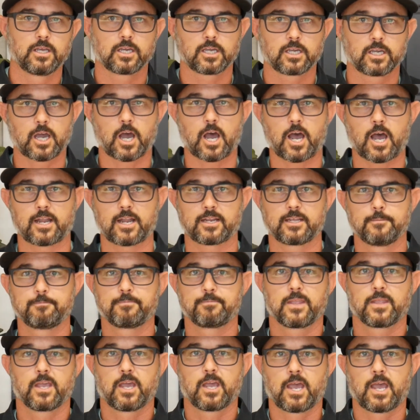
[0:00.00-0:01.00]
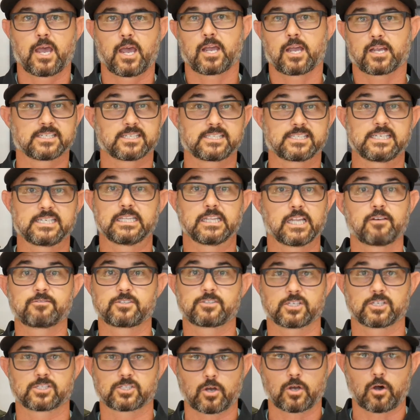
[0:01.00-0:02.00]
God, because he loves
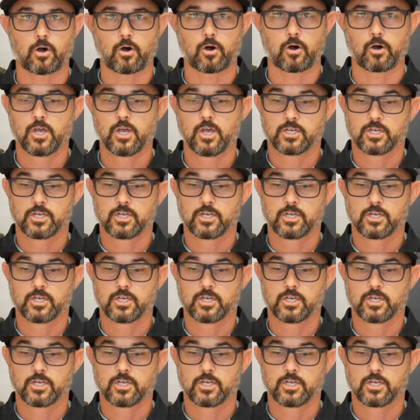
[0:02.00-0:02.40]
us all.